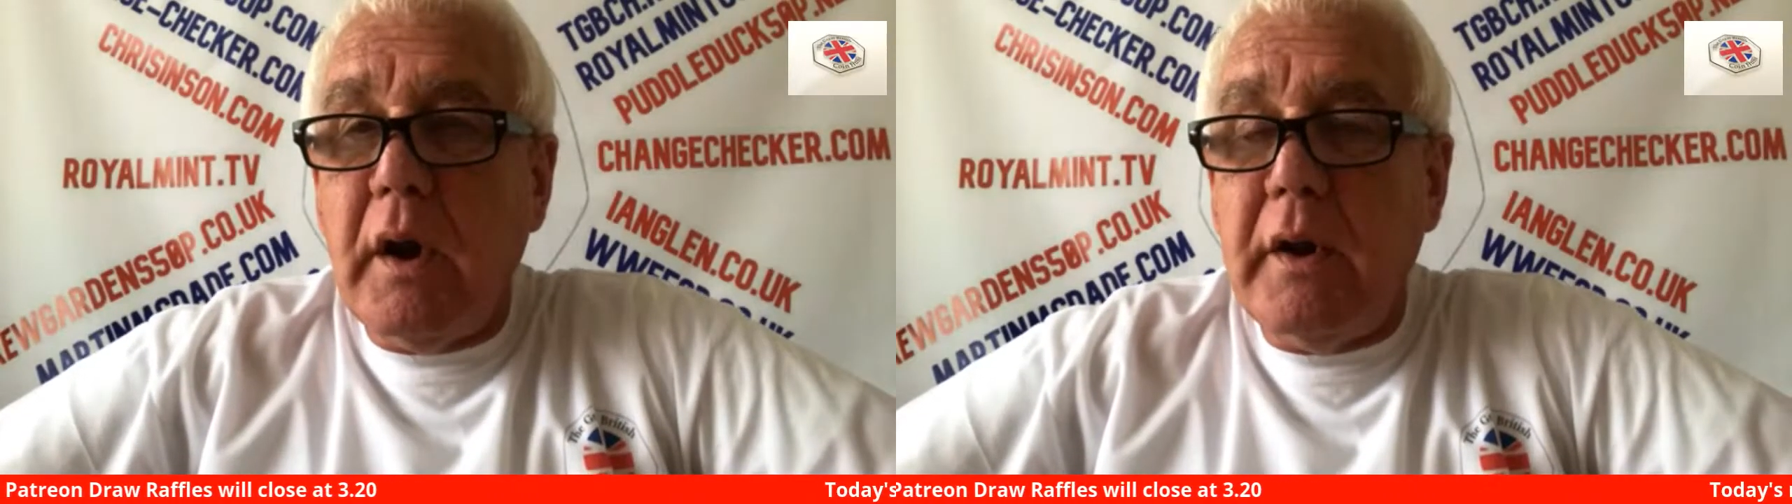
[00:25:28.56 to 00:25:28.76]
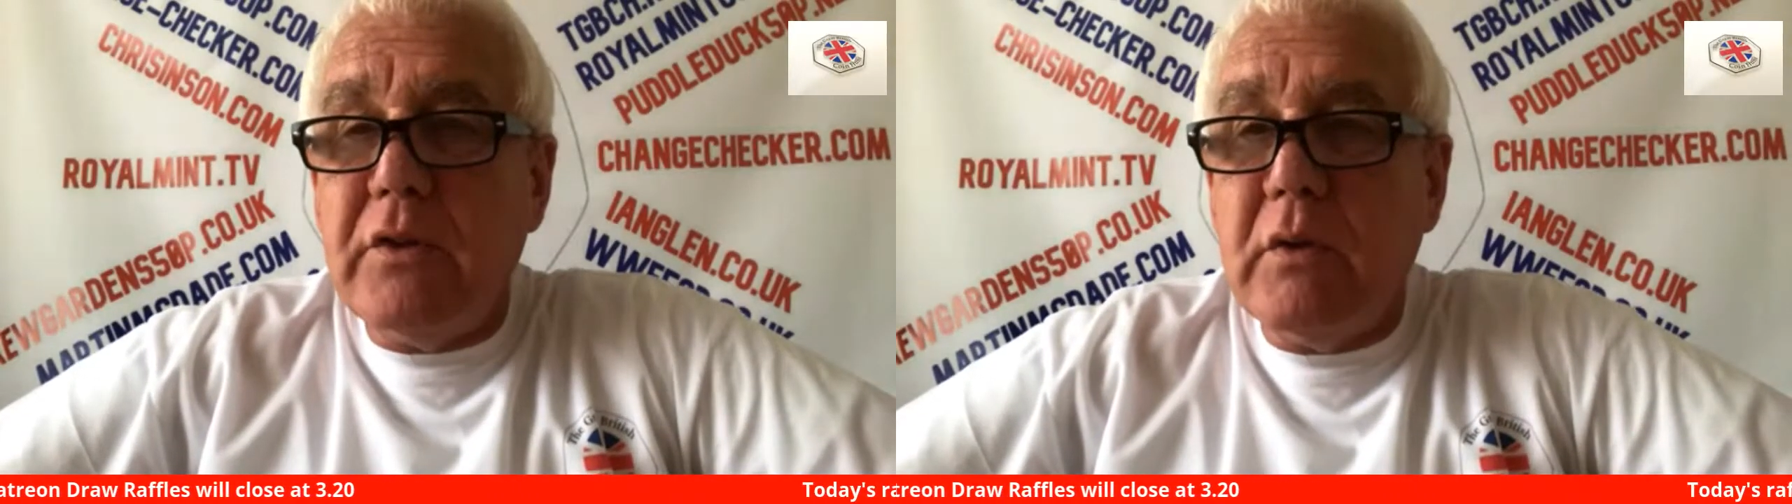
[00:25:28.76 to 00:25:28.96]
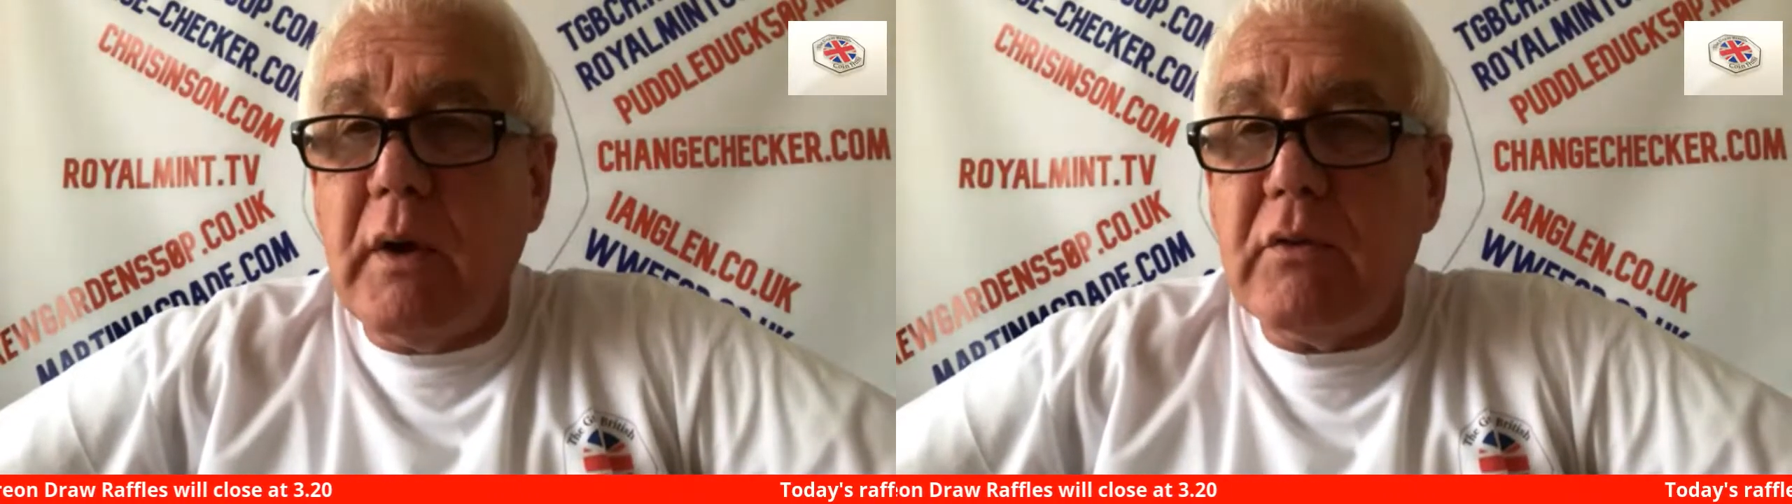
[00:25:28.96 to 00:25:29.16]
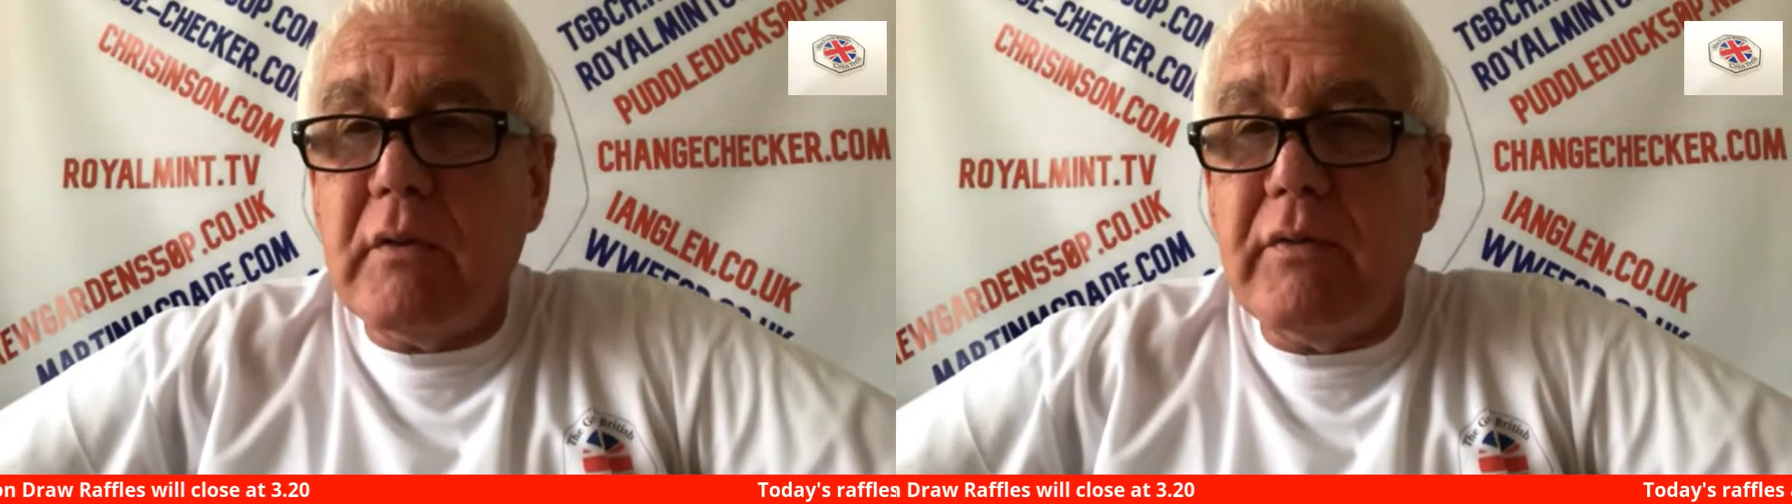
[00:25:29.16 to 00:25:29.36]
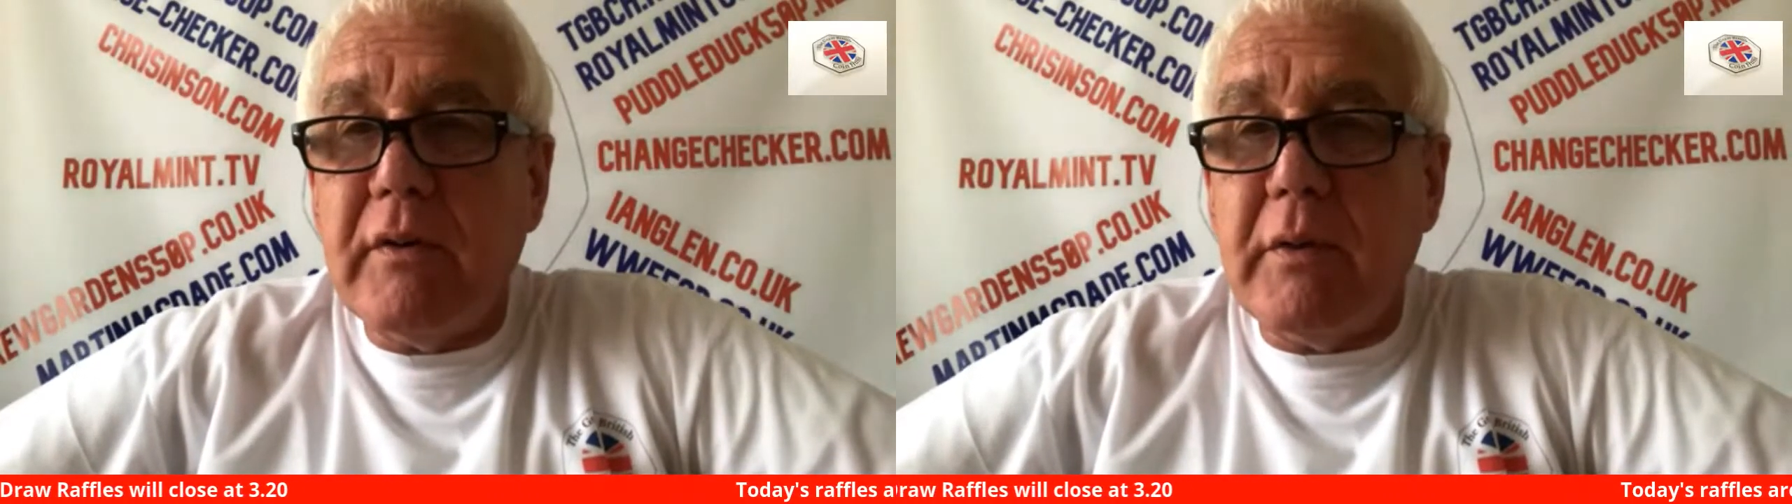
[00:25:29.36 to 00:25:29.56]
And the
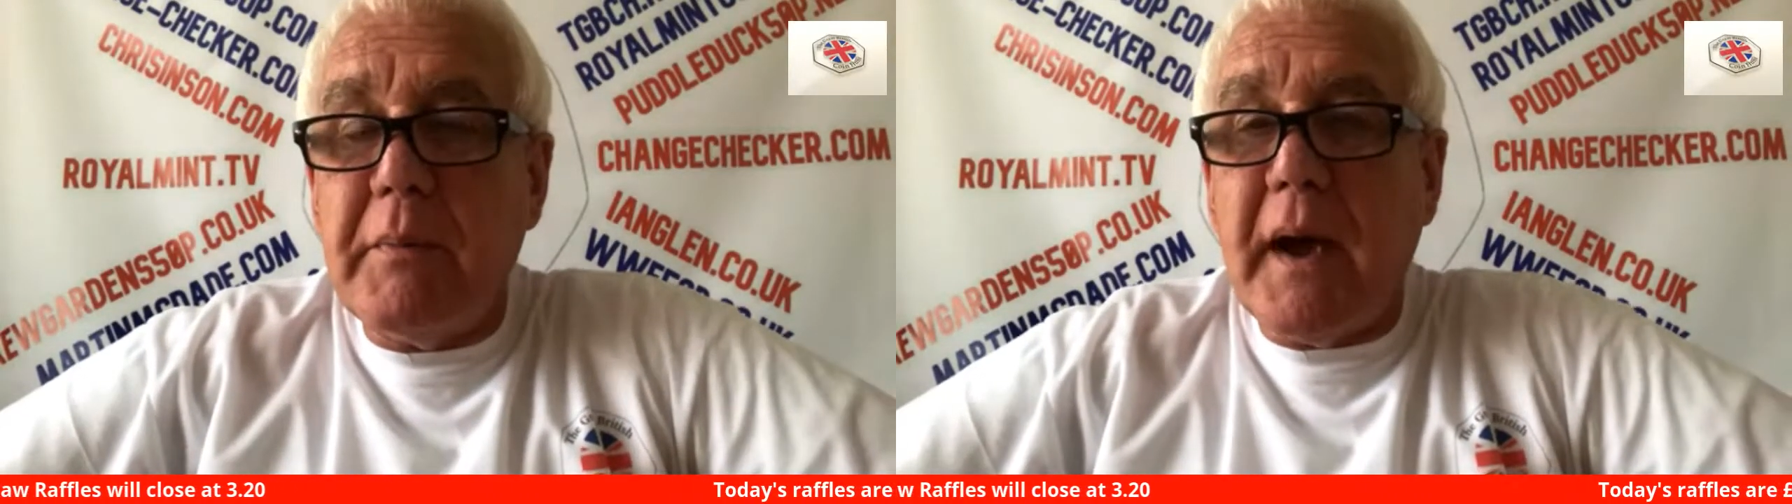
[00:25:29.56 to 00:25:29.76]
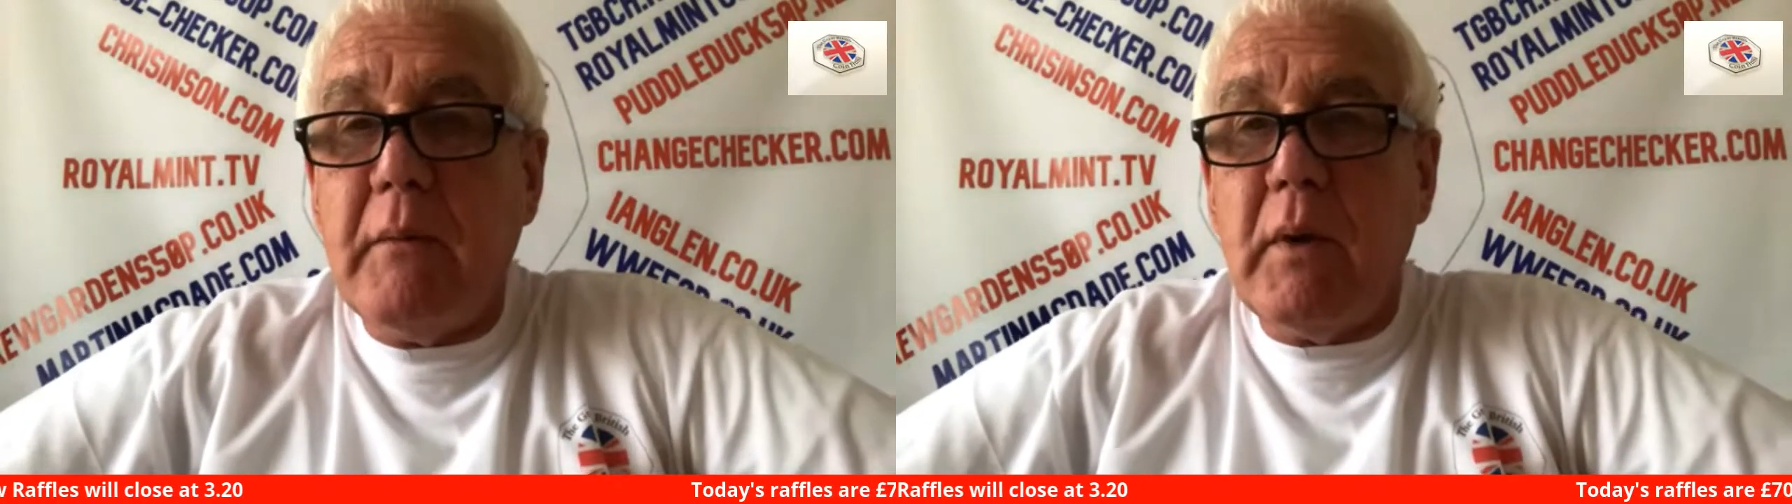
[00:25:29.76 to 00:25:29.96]
£250